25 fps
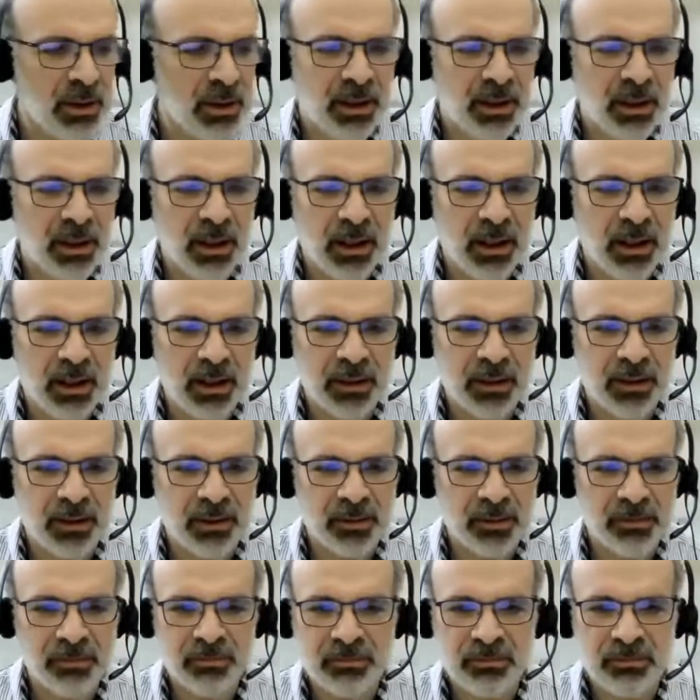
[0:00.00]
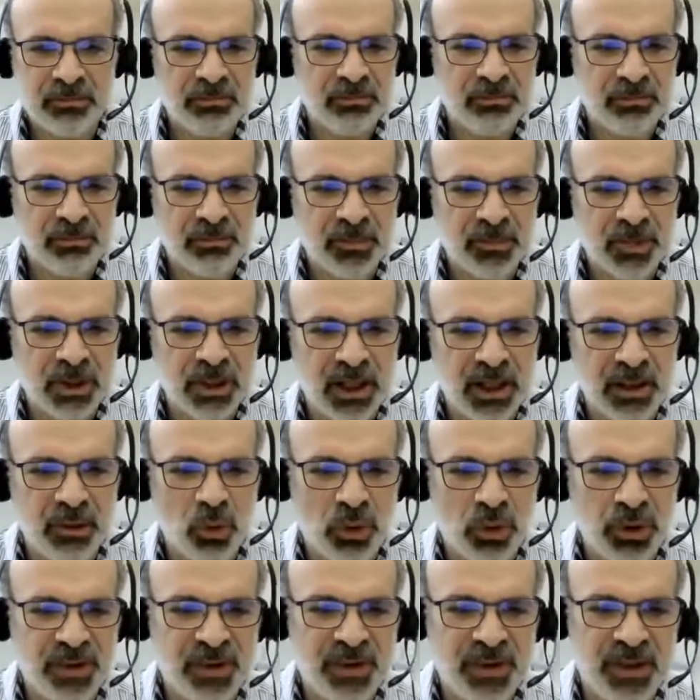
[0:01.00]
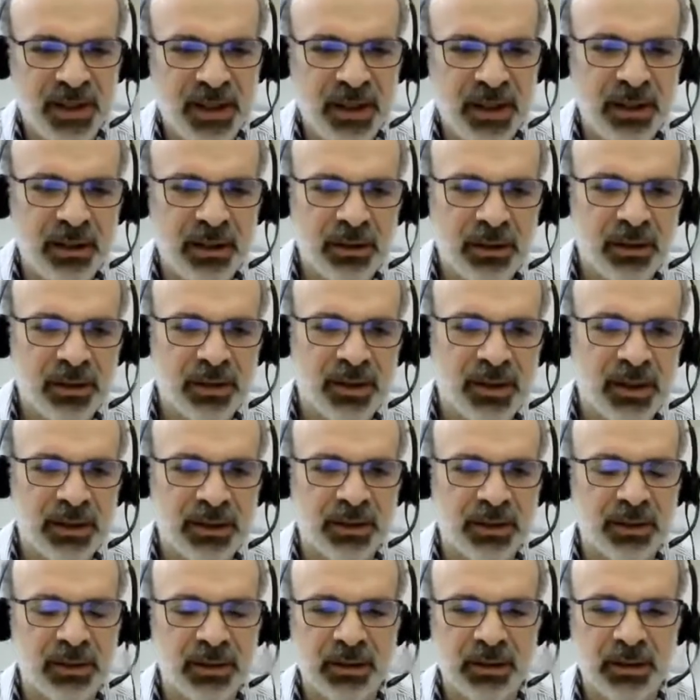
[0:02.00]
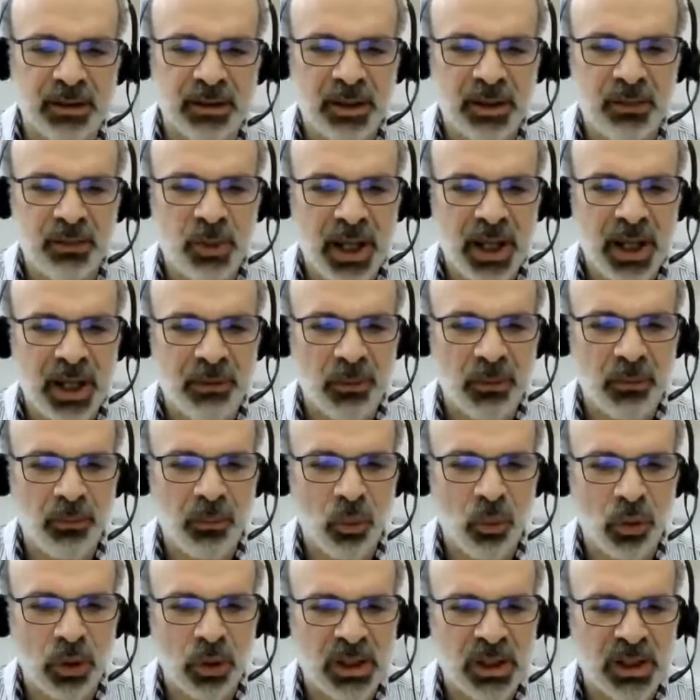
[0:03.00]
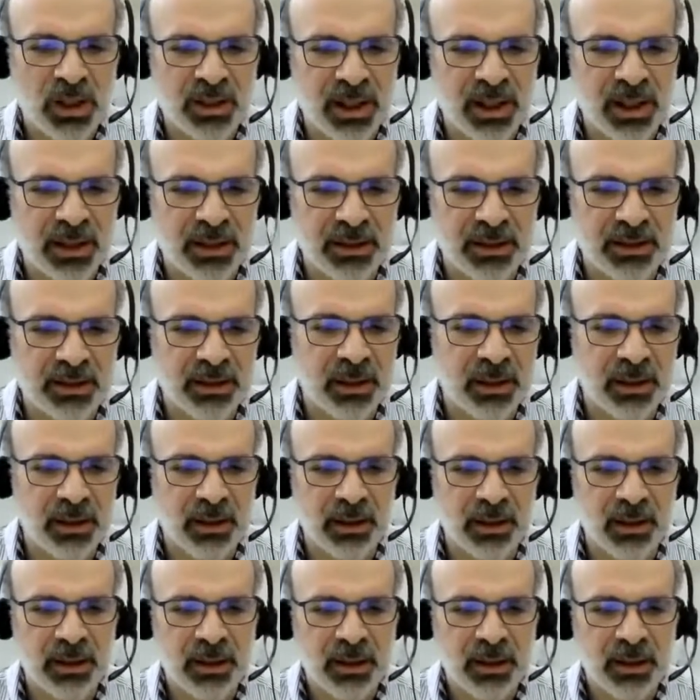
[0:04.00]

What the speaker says: Like you can see here, that if we have a fork, then a